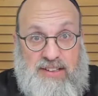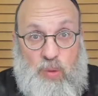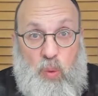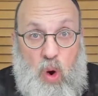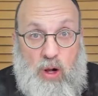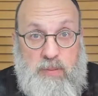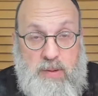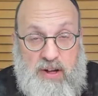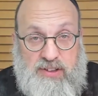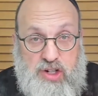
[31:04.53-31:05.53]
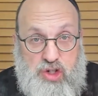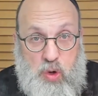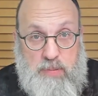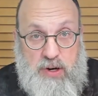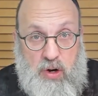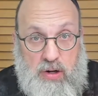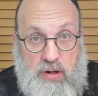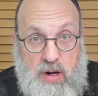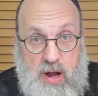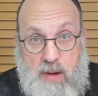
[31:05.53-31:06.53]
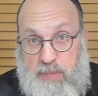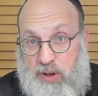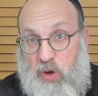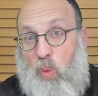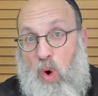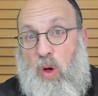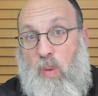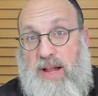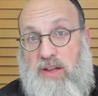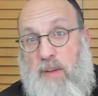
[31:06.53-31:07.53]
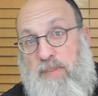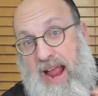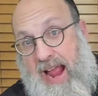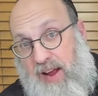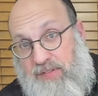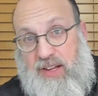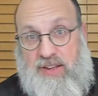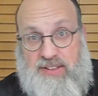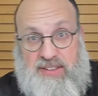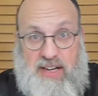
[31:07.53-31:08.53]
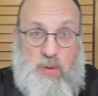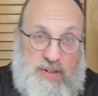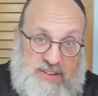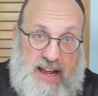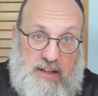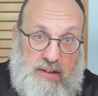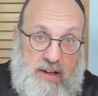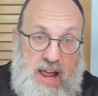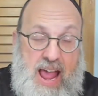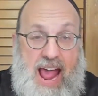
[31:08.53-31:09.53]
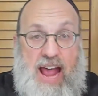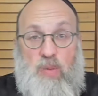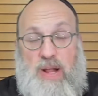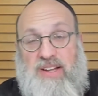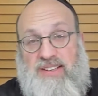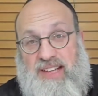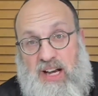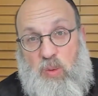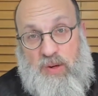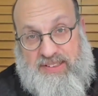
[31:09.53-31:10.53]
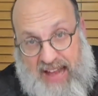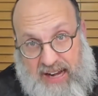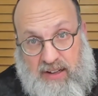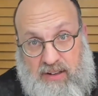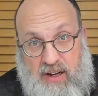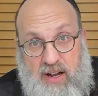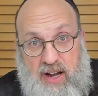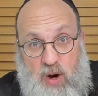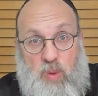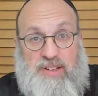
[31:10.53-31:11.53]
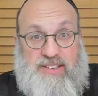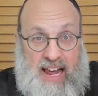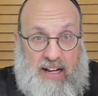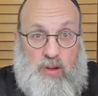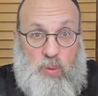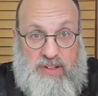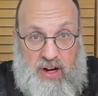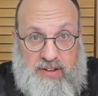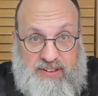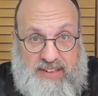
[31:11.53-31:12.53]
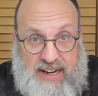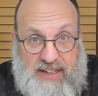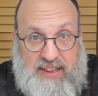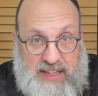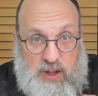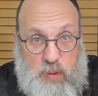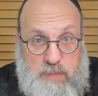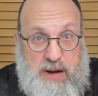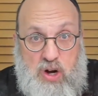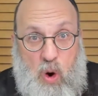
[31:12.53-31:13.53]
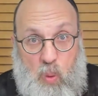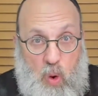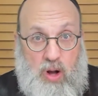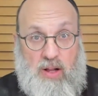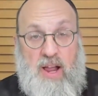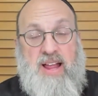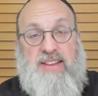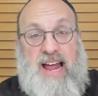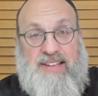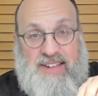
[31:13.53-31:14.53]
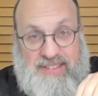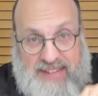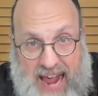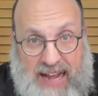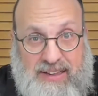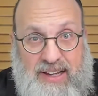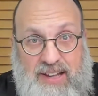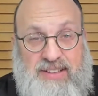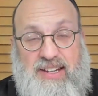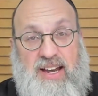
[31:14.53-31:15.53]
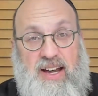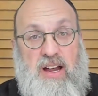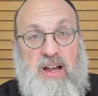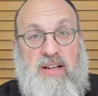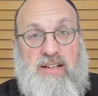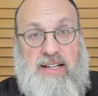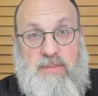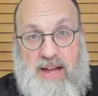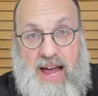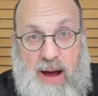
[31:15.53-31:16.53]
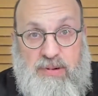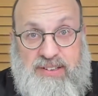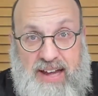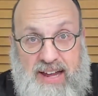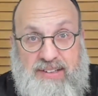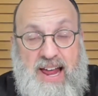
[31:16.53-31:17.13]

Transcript: a wall, Mimais Yehoshua ben Nun, but the wall went up after the city was settled. And when the city was settled, it was settled with the understanding that there would be no wall. That's exactly the city that the Mechaber says,